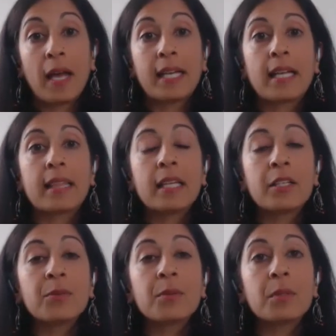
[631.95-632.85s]
And I
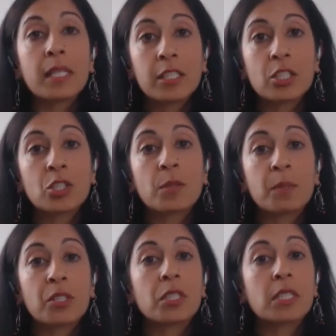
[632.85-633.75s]
think your relationship
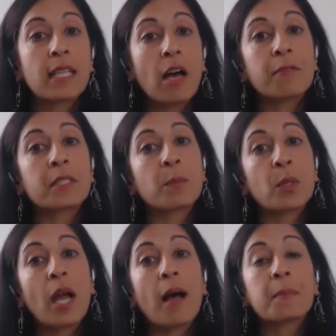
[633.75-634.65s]
to yourself is
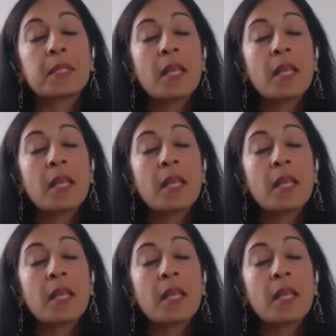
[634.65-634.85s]
perhaps